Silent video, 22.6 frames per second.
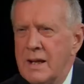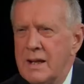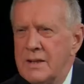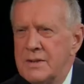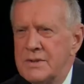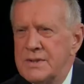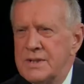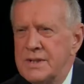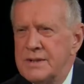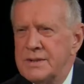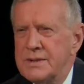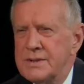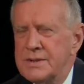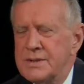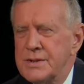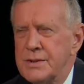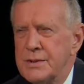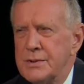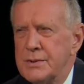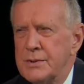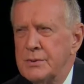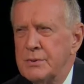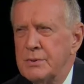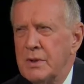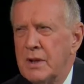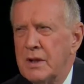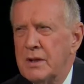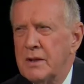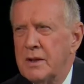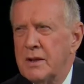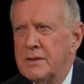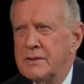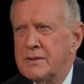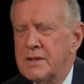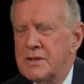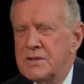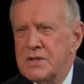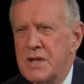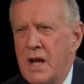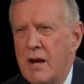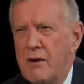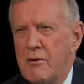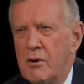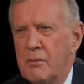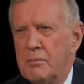is it so uh,
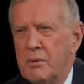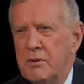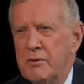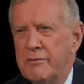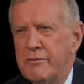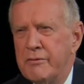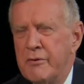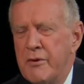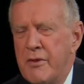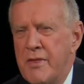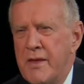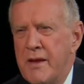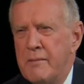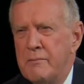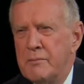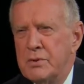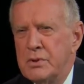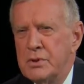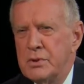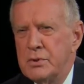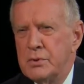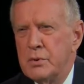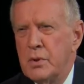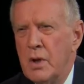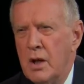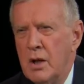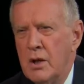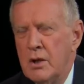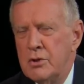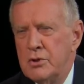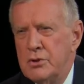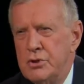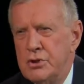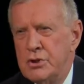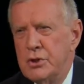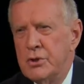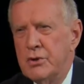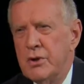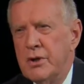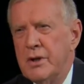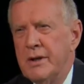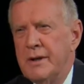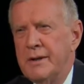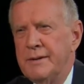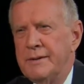desirable for them to
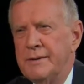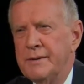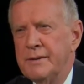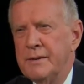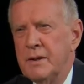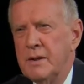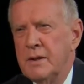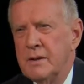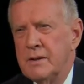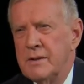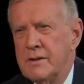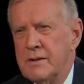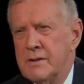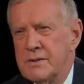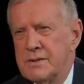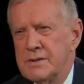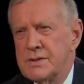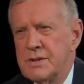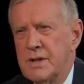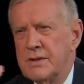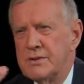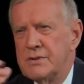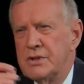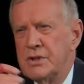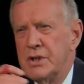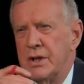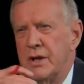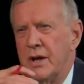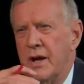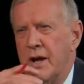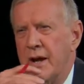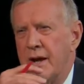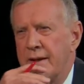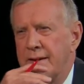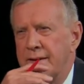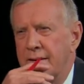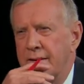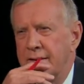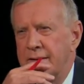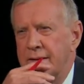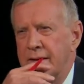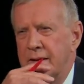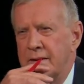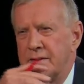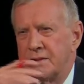join this uh, jihad
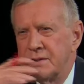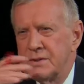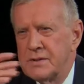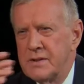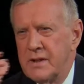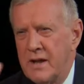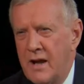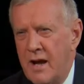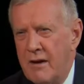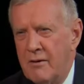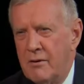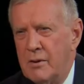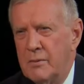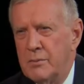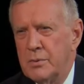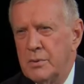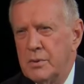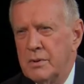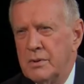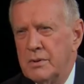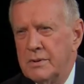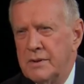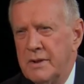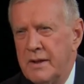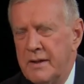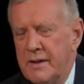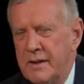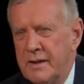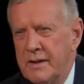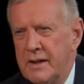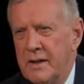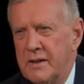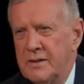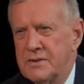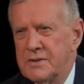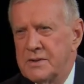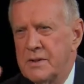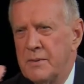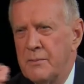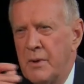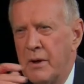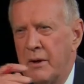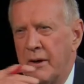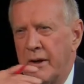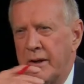against the Arab world and against
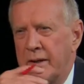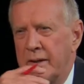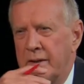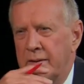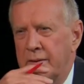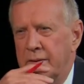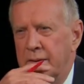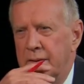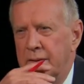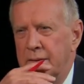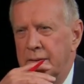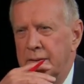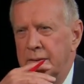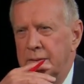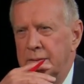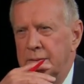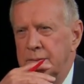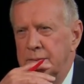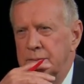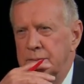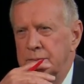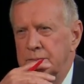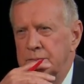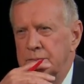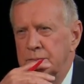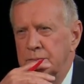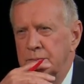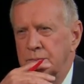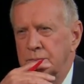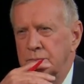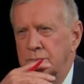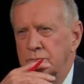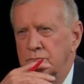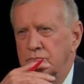America? Of course, it depends on